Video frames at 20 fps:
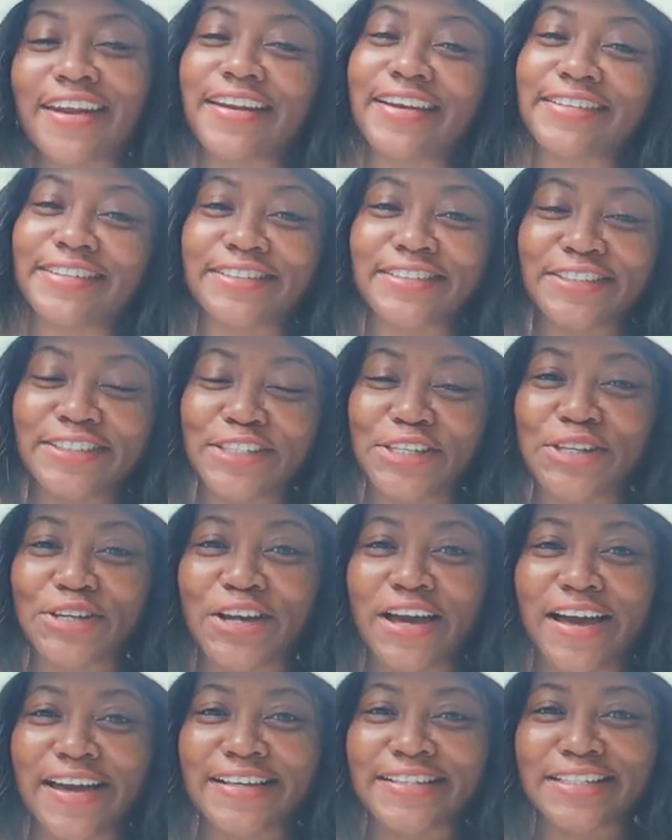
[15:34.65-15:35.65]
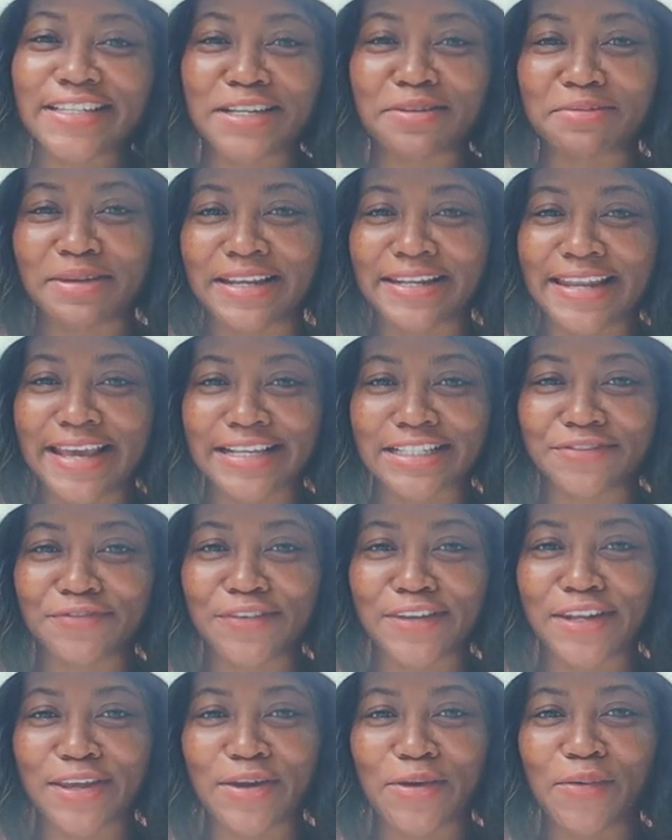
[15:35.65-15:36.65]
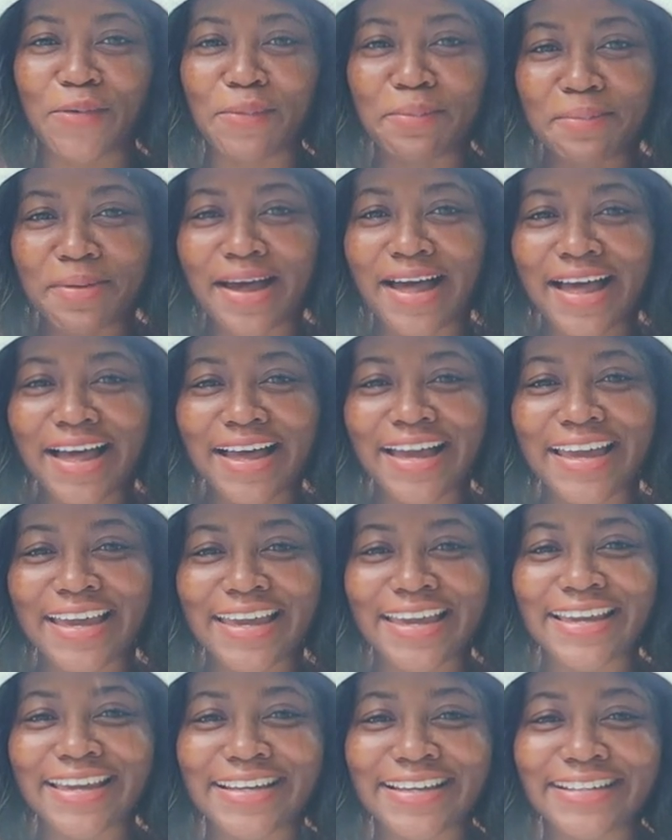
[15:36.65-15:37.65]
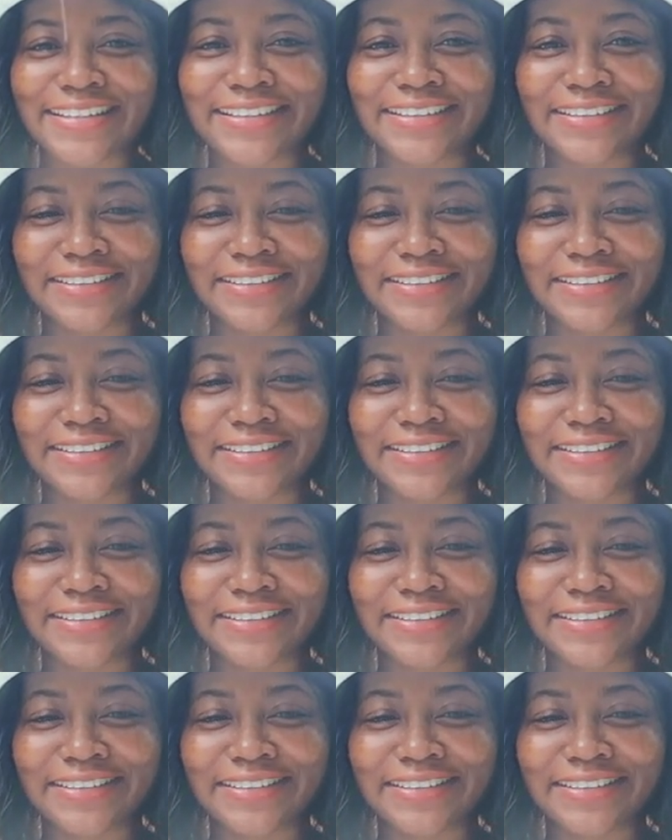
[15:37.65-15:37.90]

and i shall see you guys in my next video bye